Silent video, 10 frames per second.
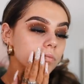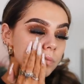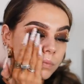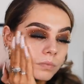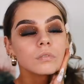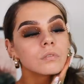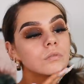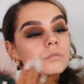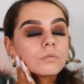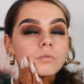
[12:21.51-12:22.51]
but without
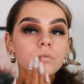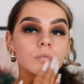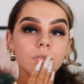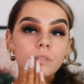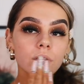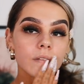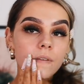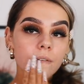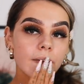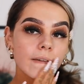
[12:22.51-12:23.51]
leaving that oily residue,
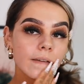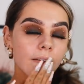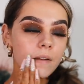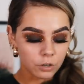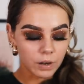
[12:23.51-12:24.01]
it's the best.